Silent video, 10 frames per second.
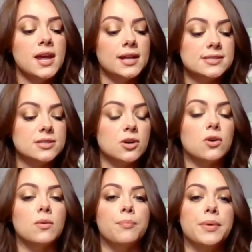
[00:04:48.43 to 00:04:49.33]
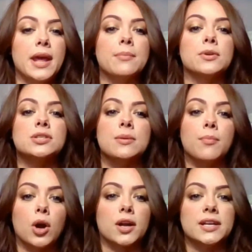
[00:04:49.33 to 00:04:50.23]
and still be able to
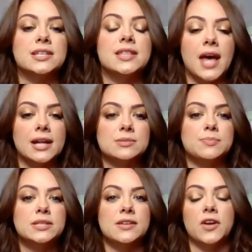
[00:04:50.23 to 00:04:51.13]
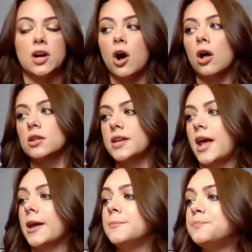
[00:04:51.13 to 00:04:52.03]
market to that specific
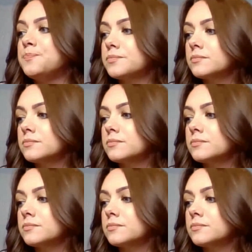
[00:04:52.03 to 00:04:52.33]
holiday.